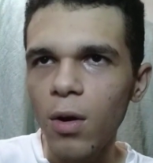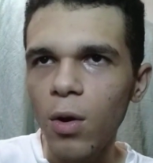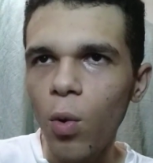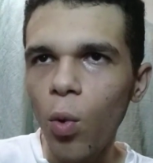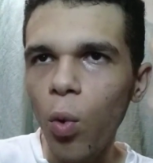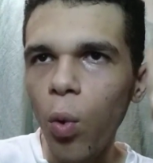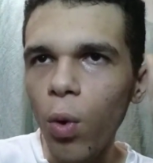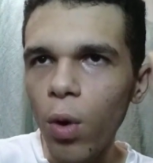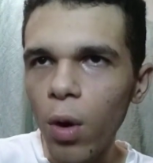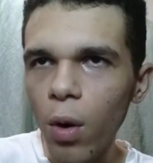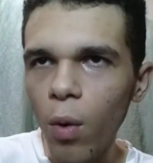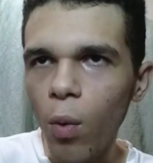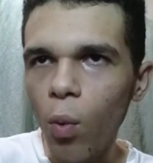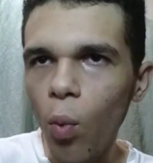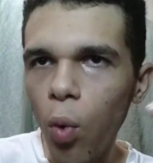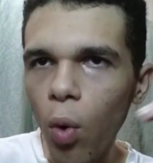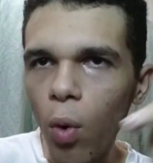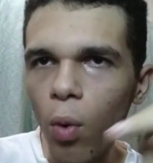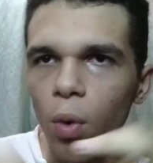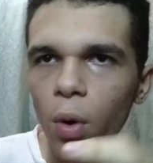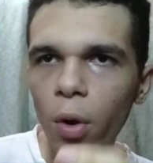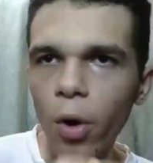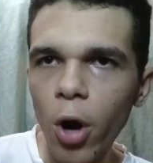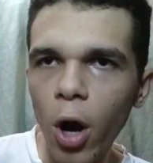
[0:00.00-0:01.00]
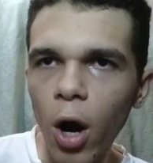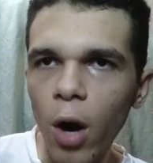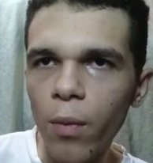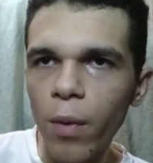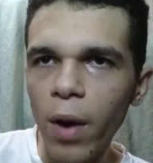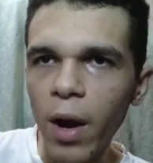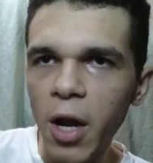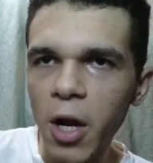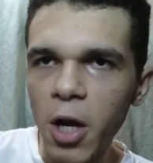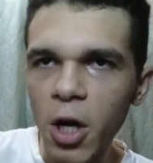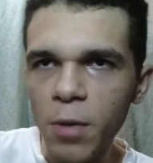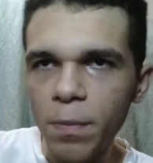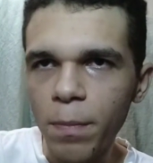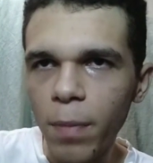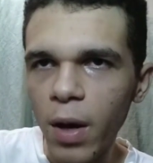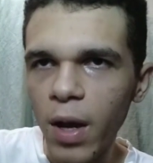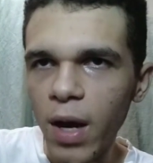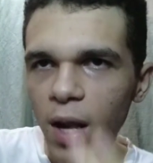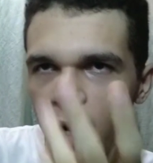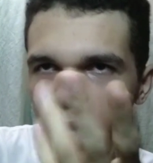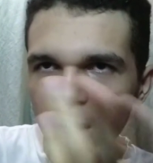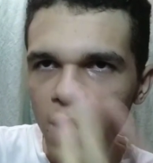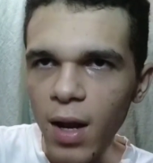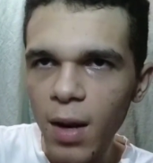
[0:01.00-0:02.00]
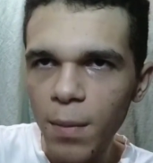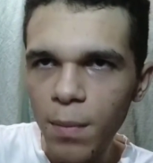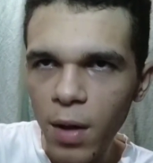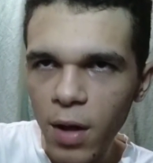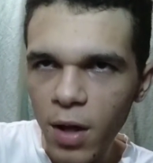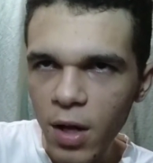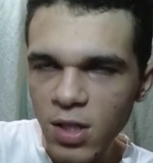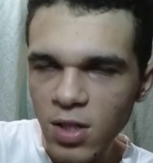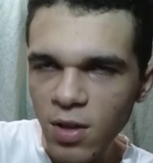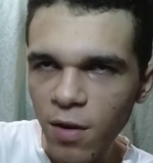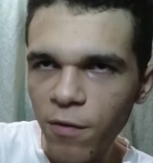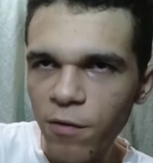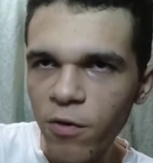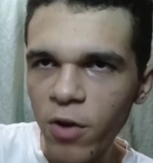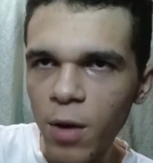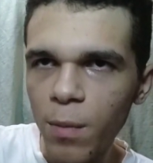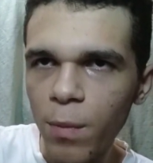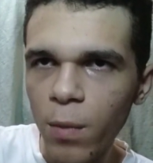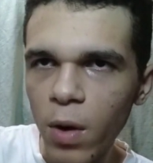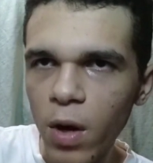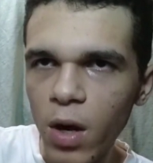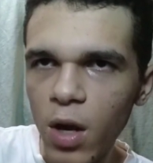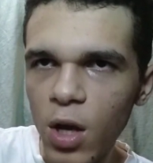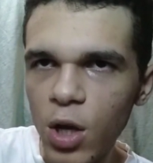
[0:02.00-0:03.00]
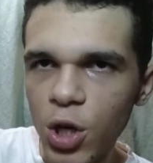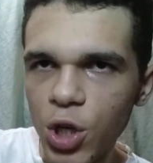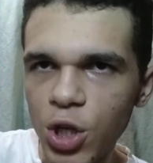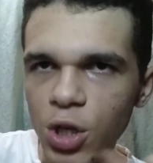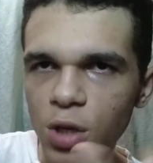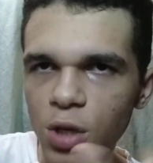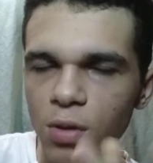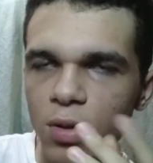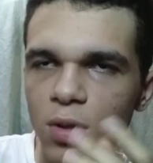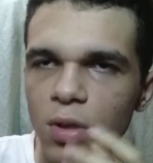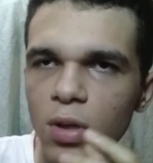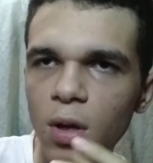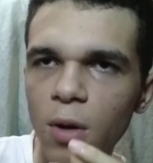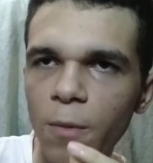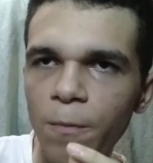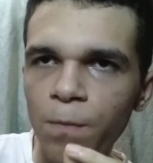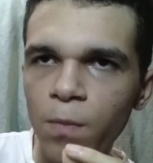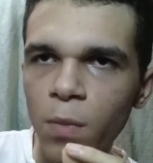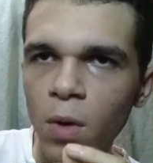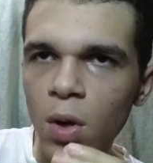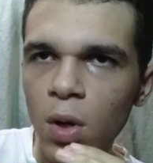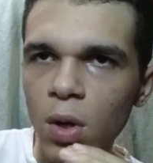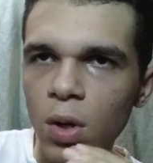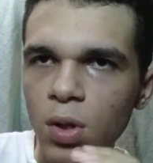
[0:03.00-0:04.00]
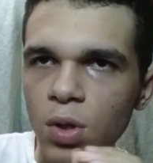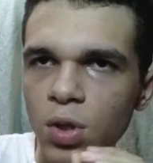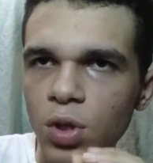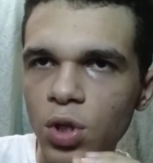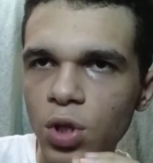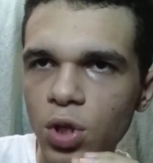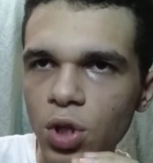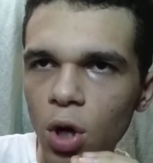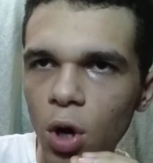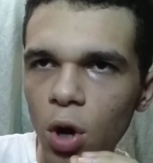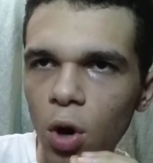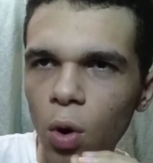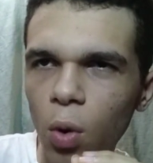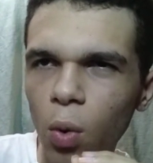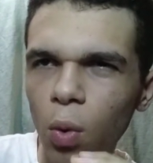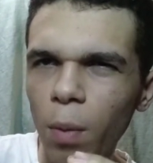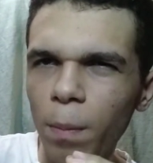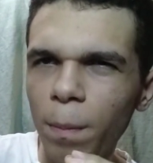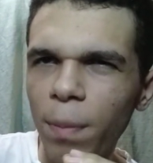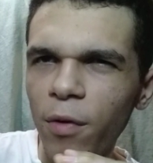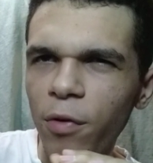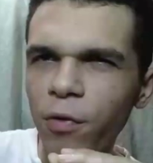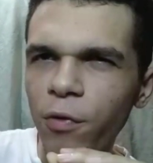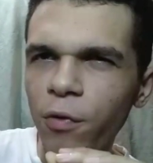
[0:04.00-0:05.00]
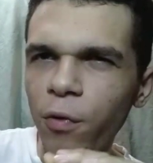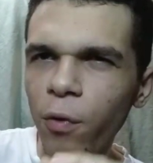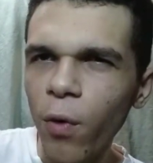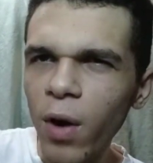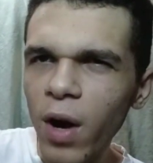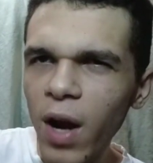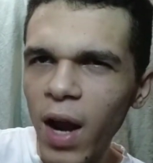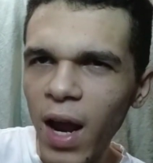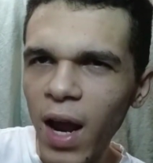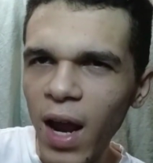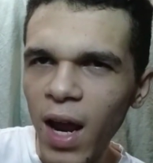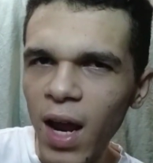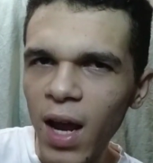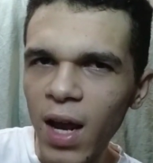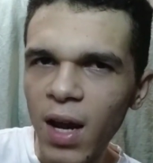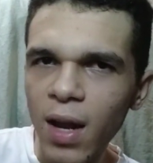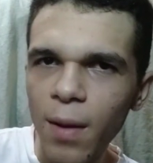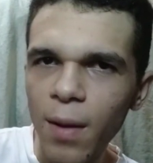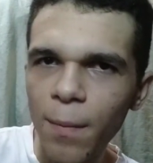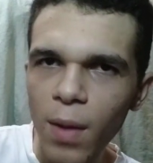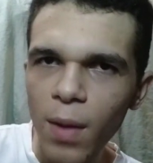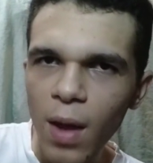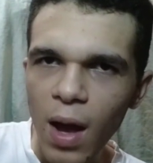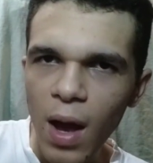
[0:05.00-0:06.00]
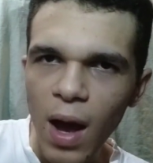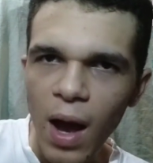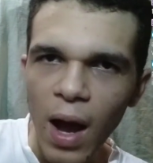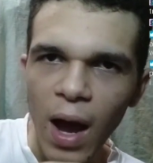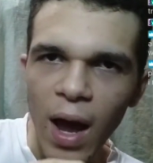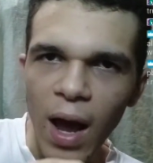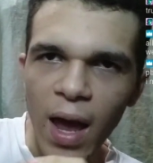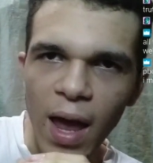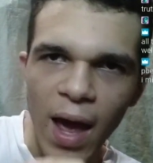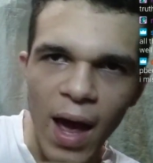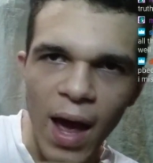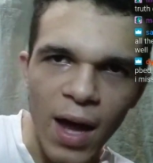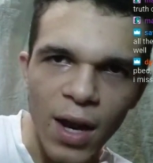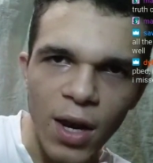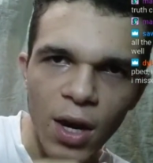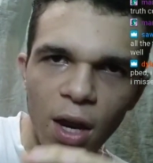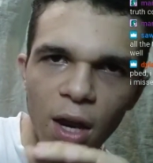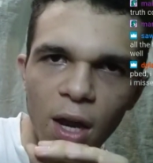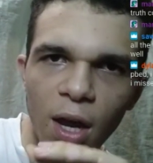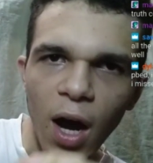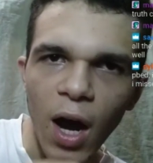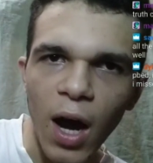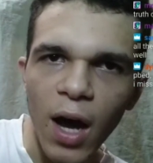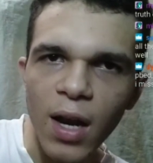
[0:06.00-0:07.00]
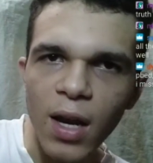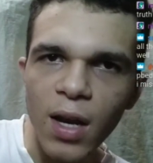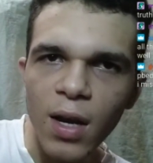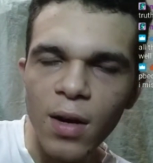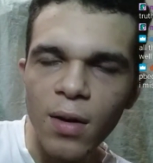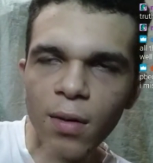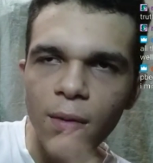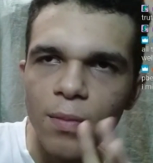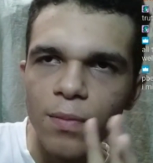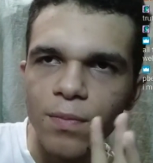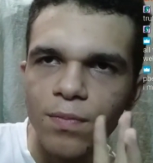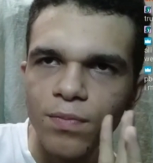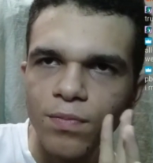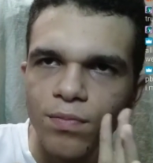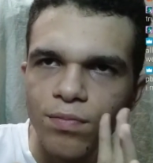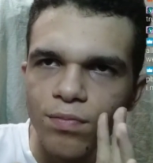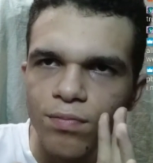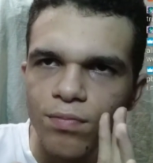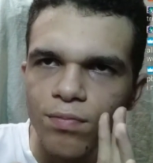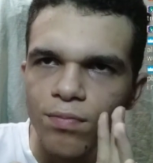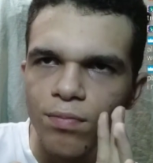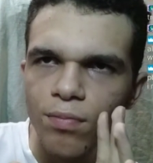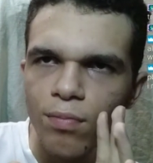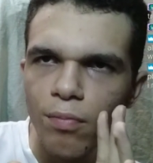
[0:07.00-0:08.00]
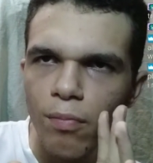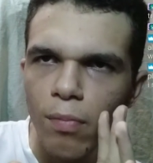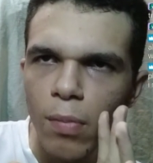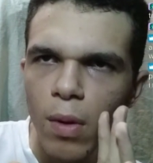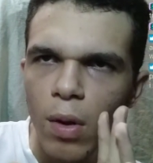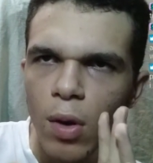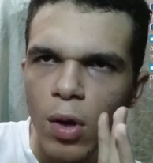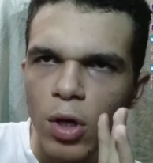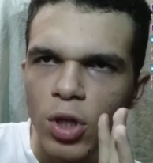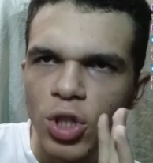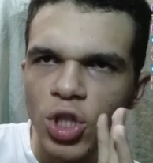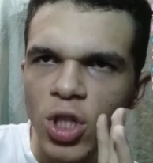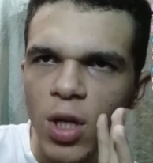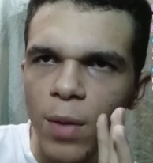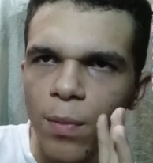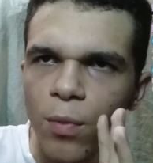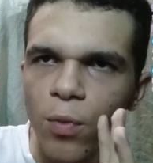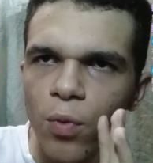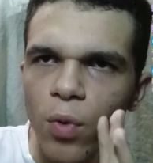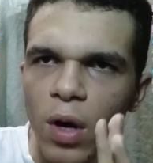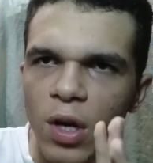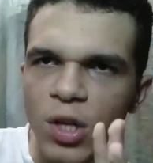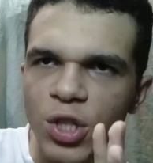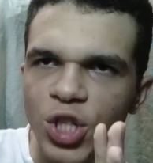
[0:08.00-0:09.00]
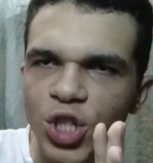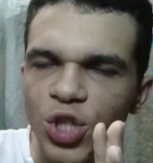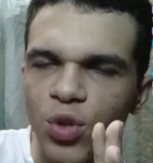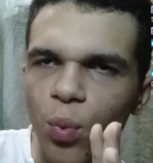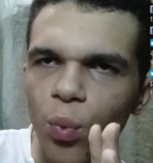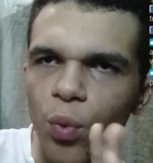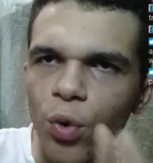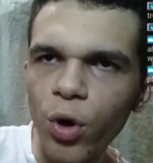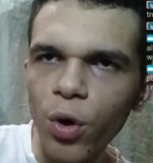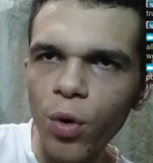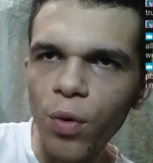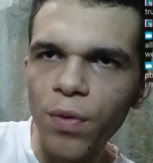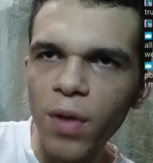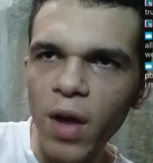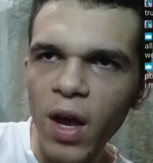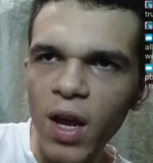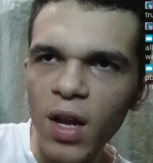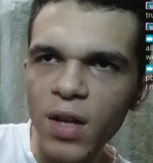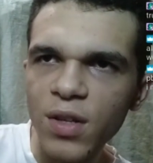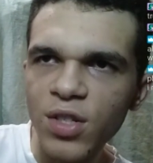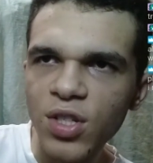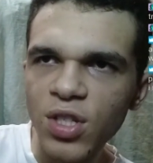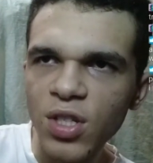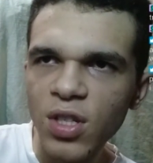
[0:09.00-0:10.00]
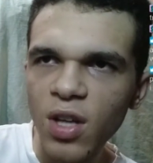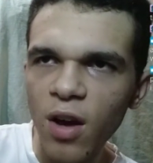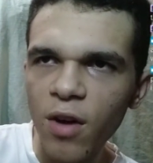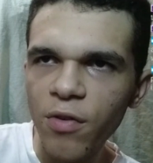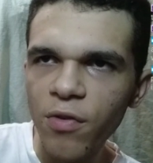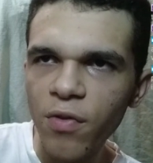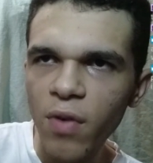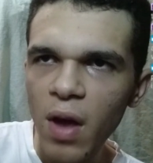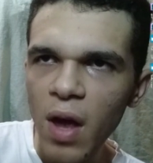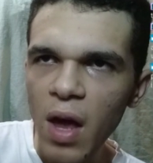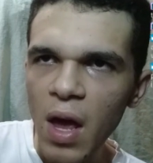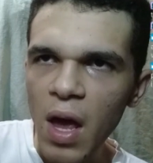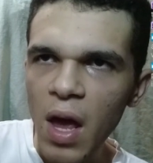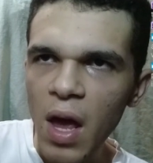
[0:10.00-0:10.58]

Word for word: quote unquote got record, but it didn't because of frame rate issues. So beforehand, I had gotten some runs to World 8 and stuff.